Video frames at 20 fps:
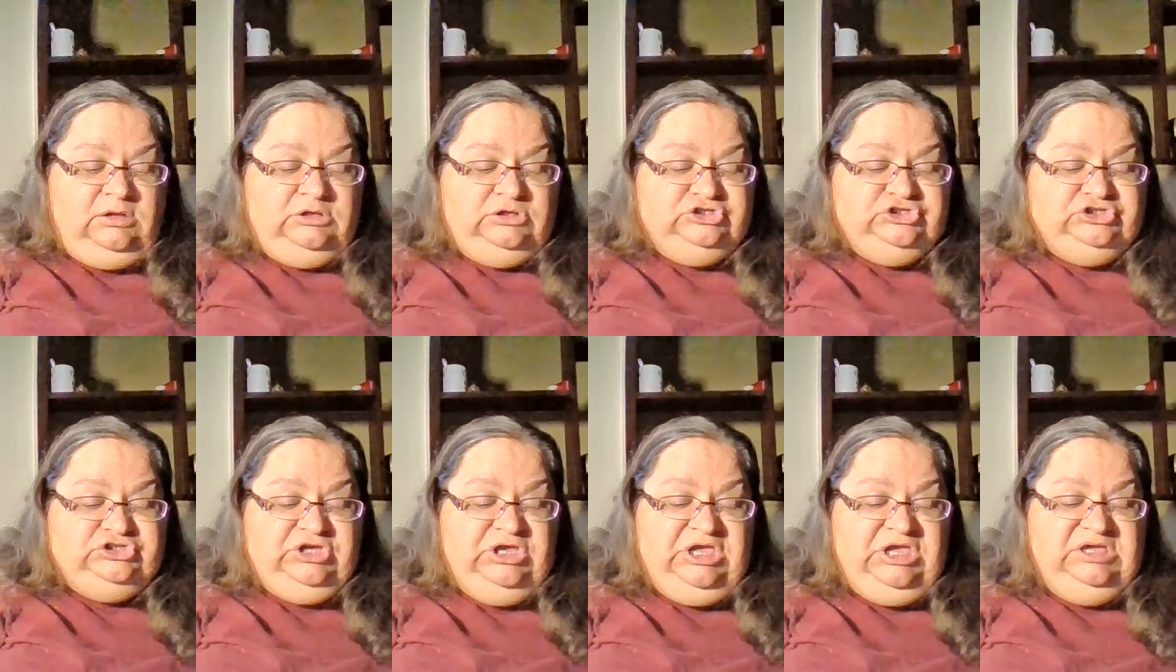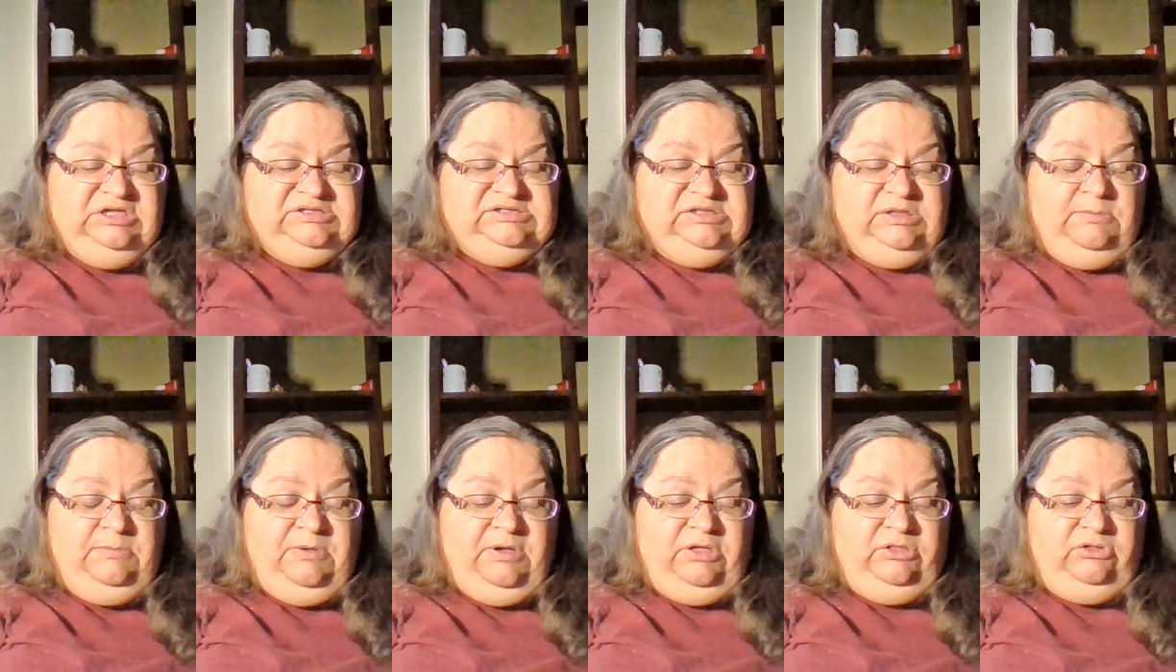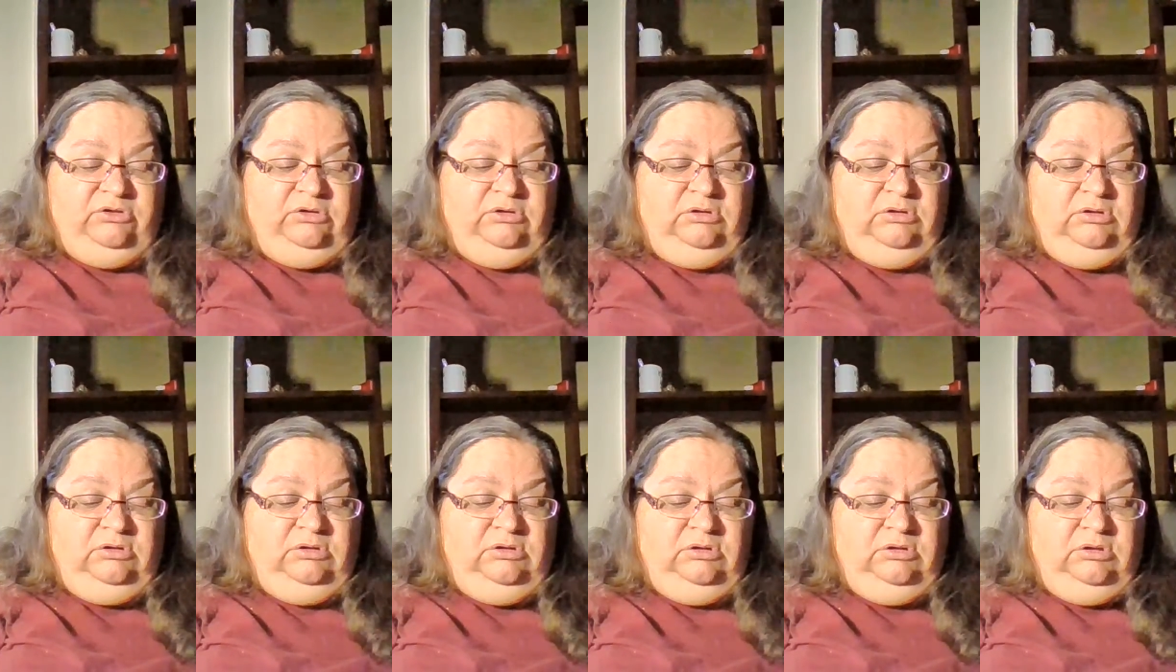She is the mother,
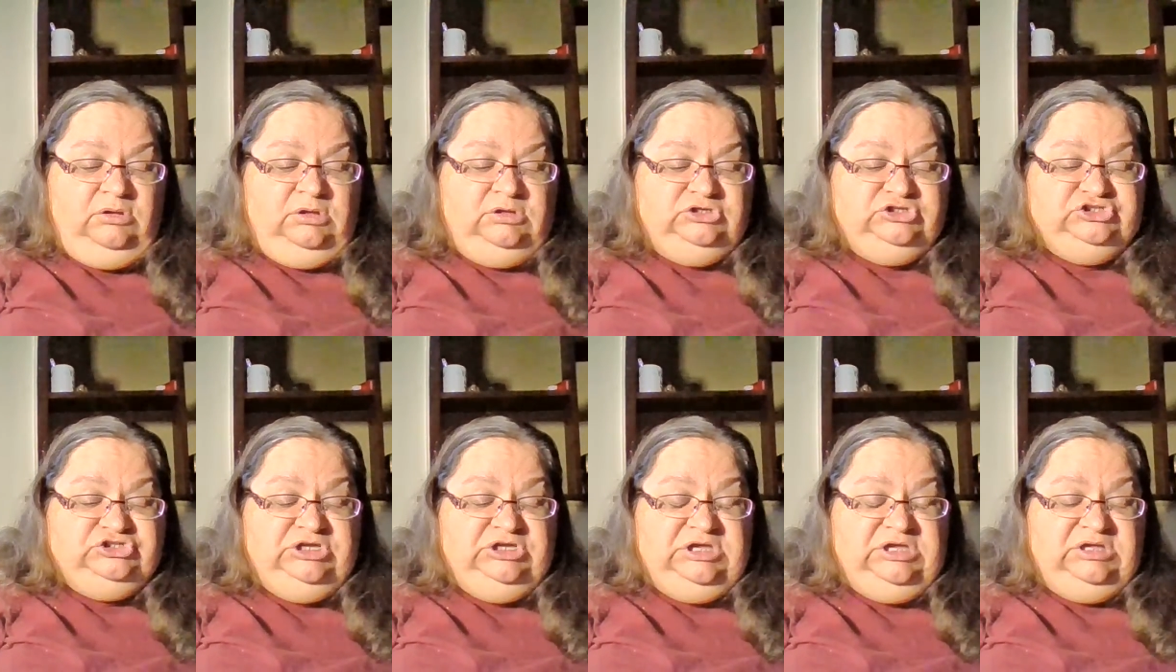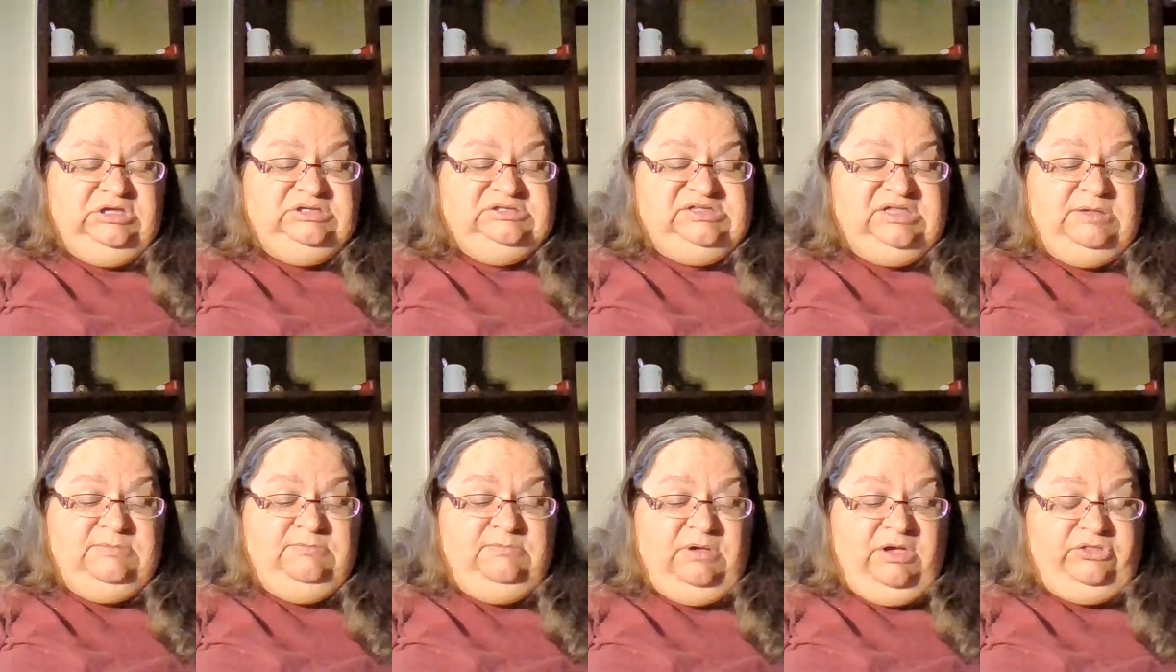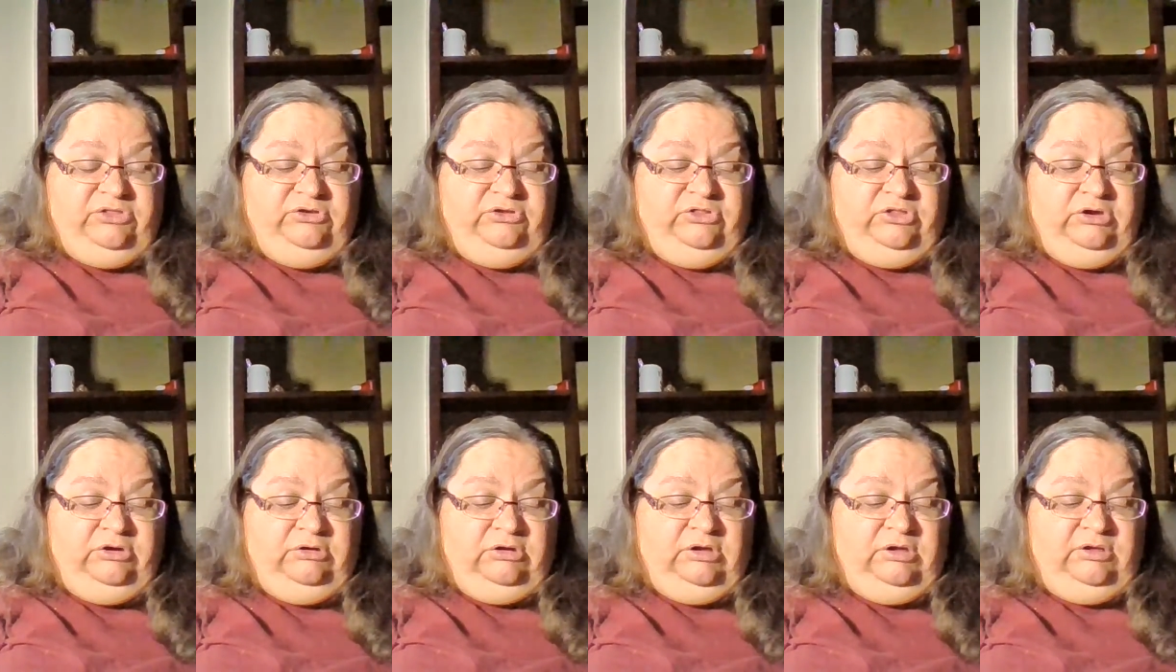she is the mother
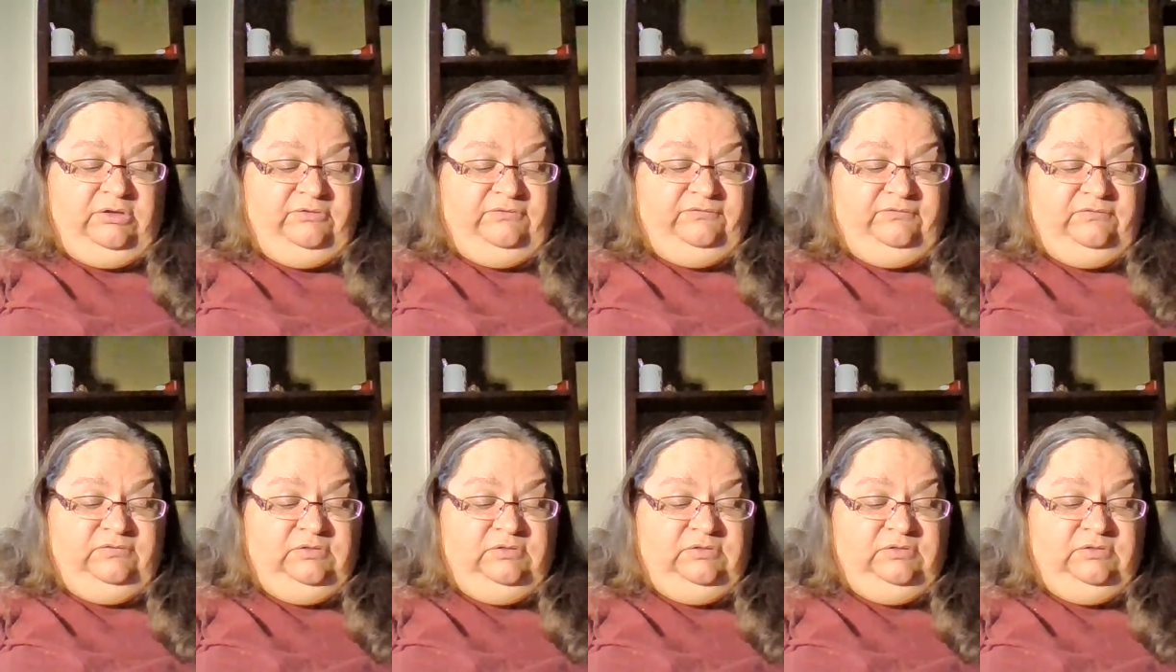thereof.